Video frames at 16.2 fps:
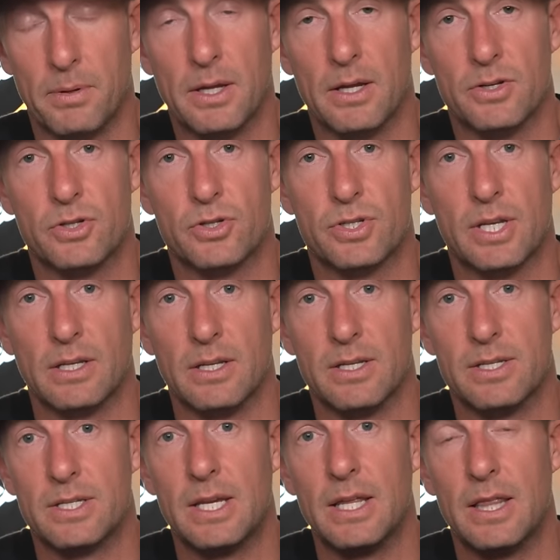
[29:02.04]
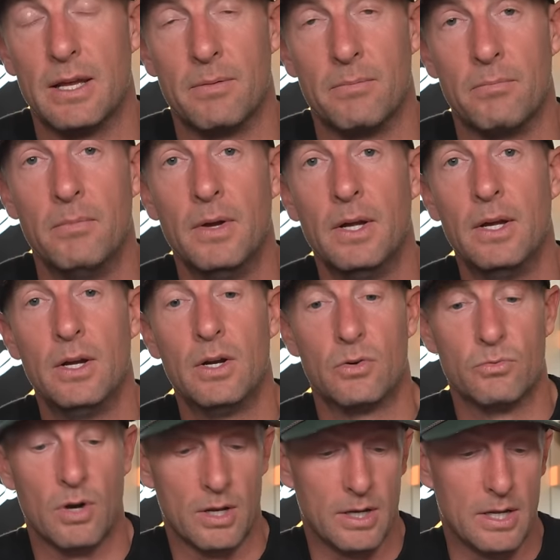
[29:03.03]
to be interesting to see them
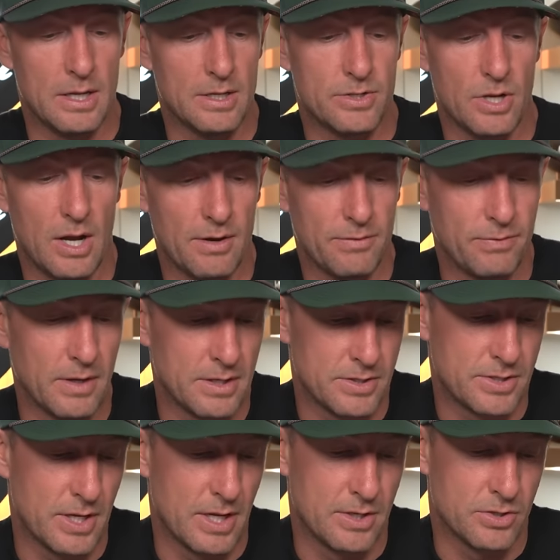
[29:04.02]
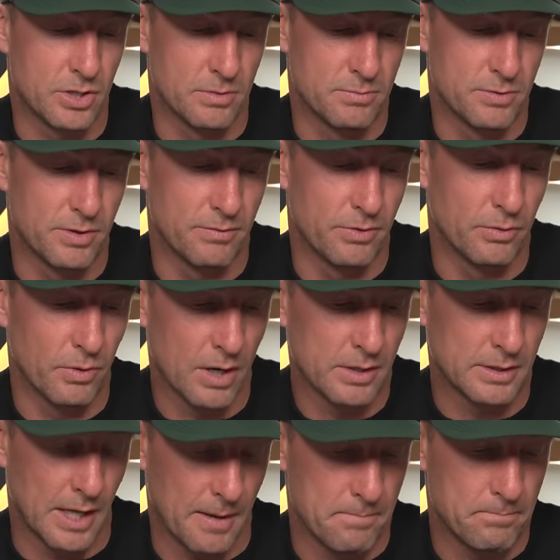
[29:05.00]
run his offense in terms of the
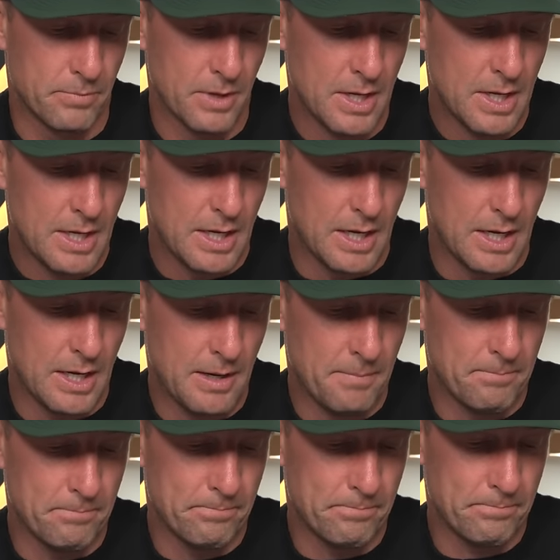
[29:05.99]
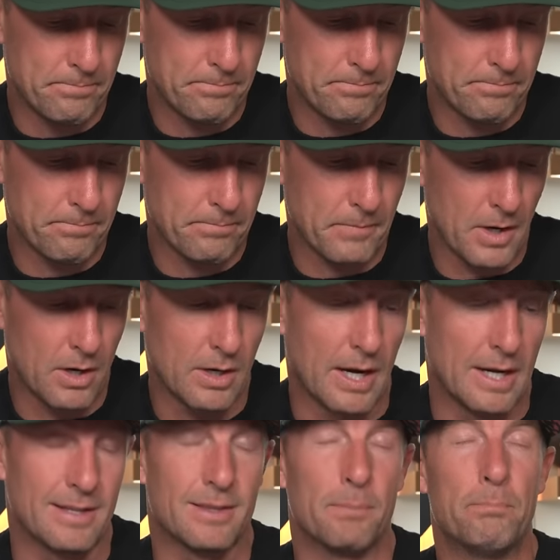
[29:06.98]
run game um, all
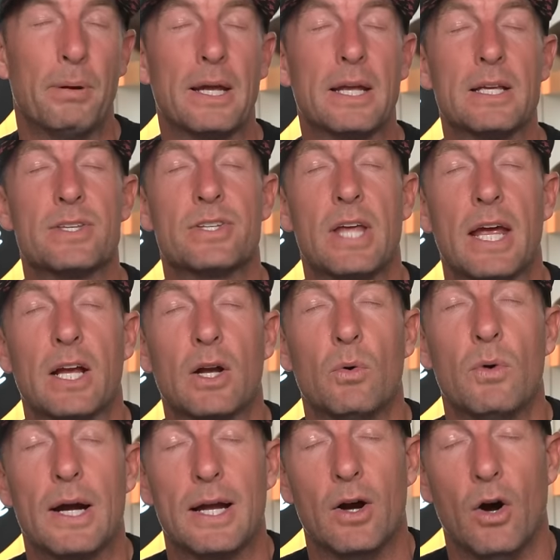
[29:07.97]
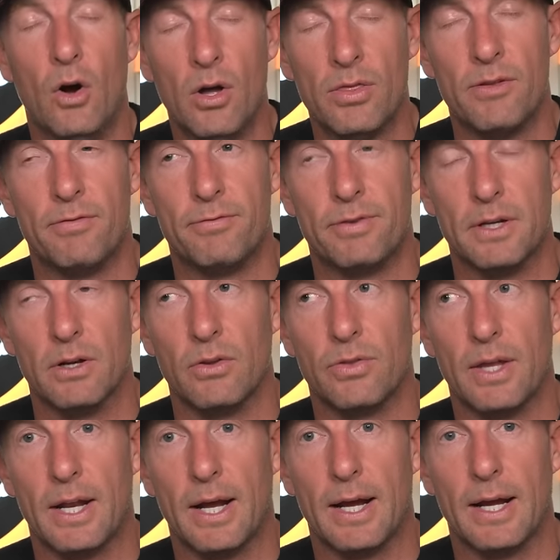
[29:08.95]
right the biggest takeaway on the
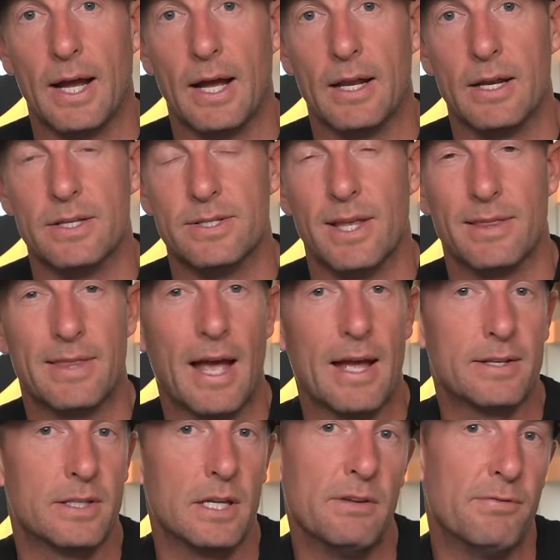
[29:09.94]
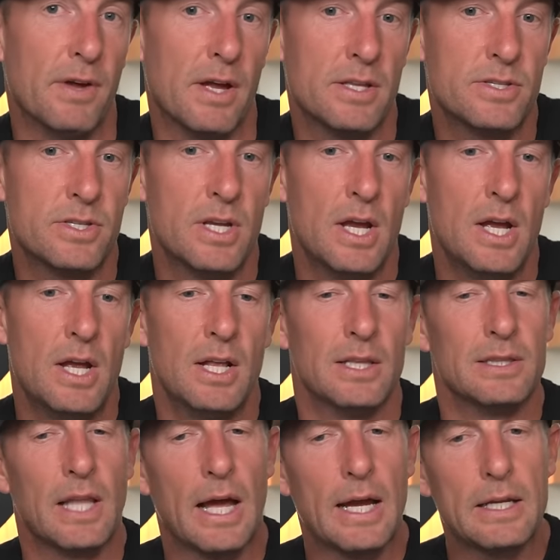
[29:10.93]
field that i had is that that defense
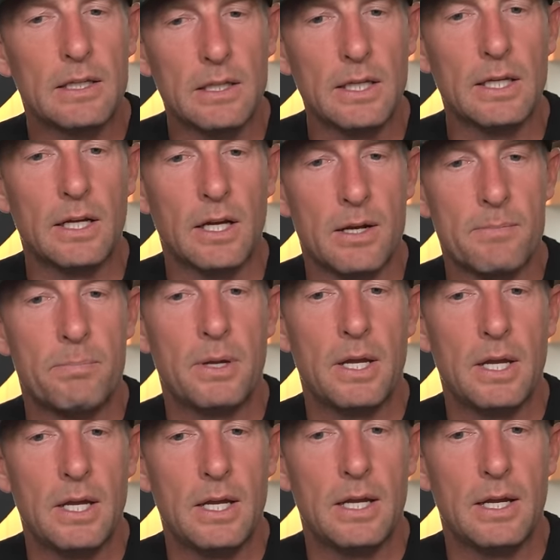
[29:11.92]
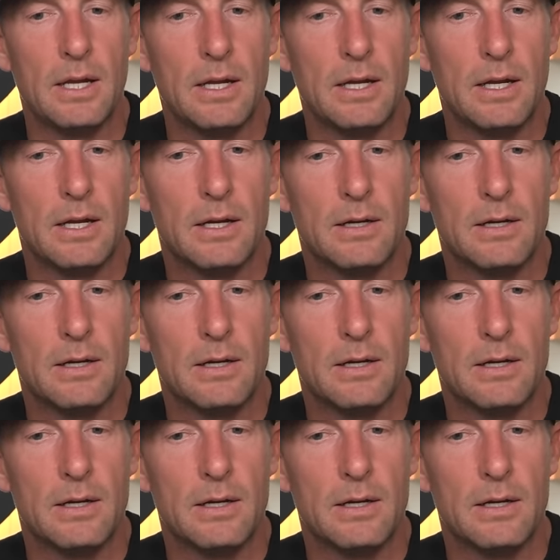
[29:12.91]
likely going to be